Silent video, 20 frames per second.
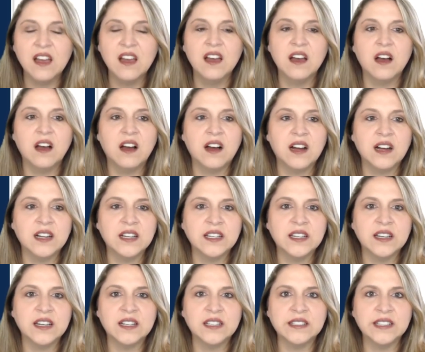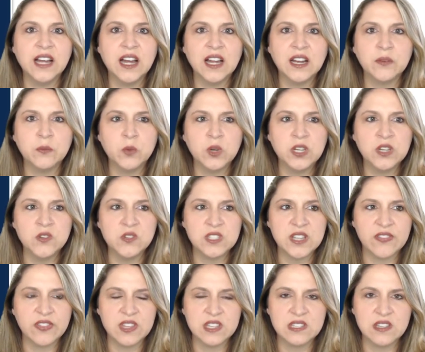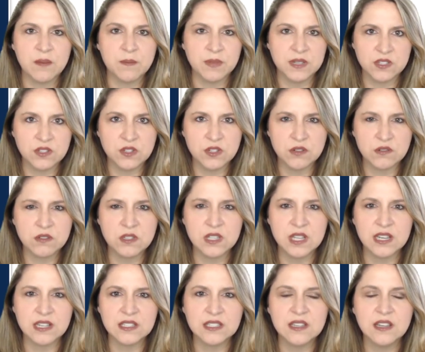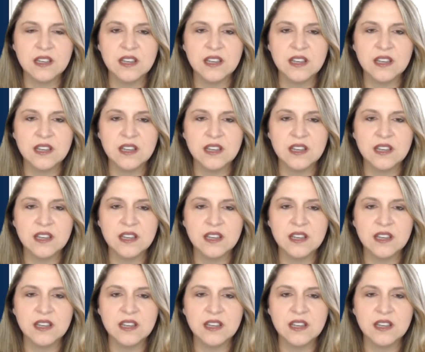on when you set this up and choose this.